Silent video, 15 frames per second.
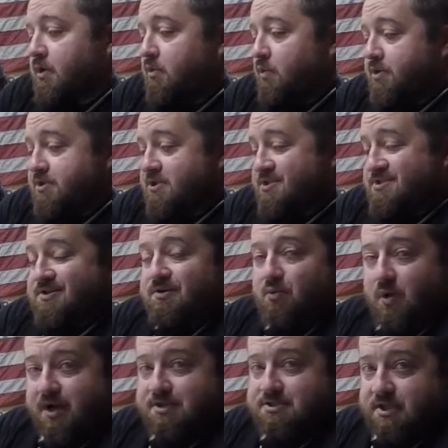which
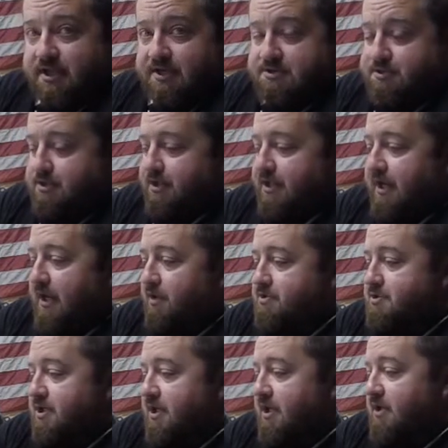weighs less than
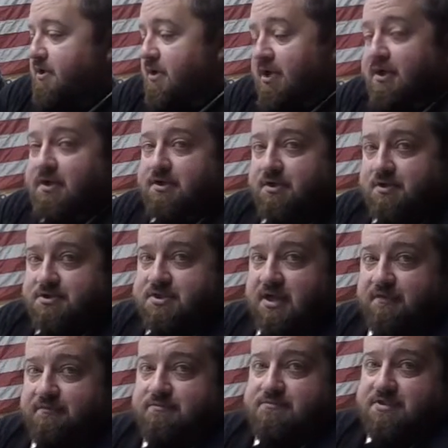Nalgene, and you
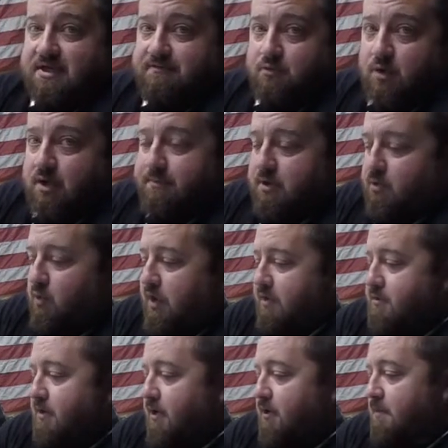save quite a bit of
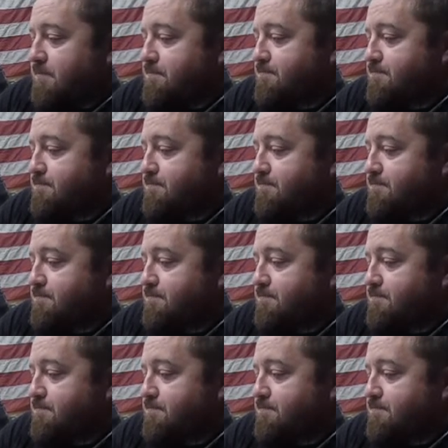weight there.